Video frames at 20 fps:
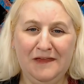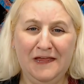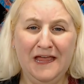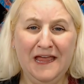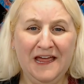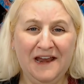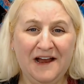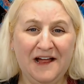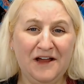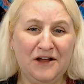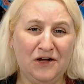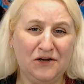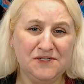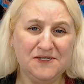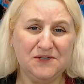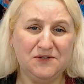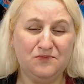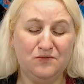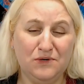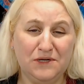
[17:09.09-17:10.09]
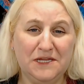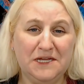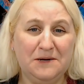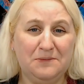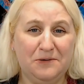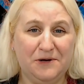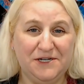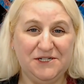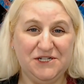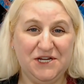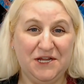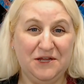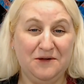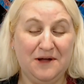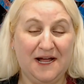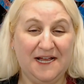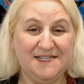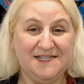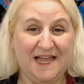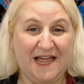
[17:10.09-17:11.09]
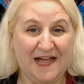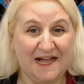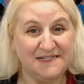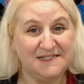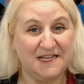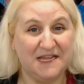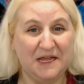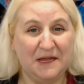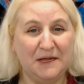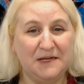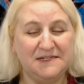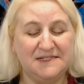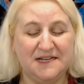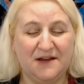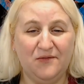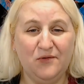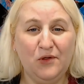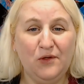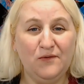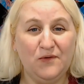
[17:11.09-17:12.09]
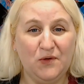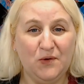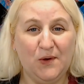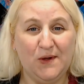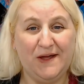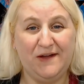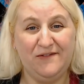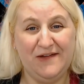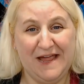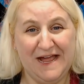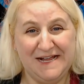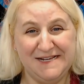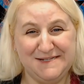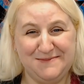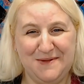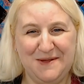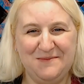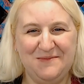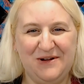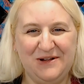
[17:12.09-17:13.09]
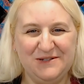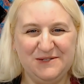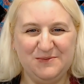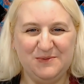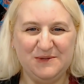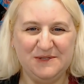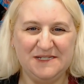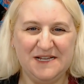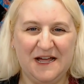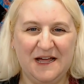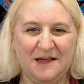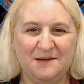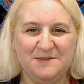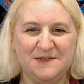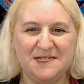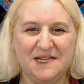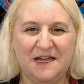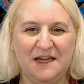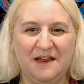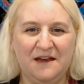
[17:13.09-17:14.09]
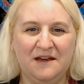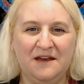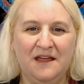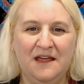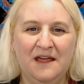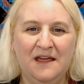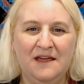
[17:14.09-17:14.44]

And I also really appreciate you guys asking because several of you have asked me multiple times and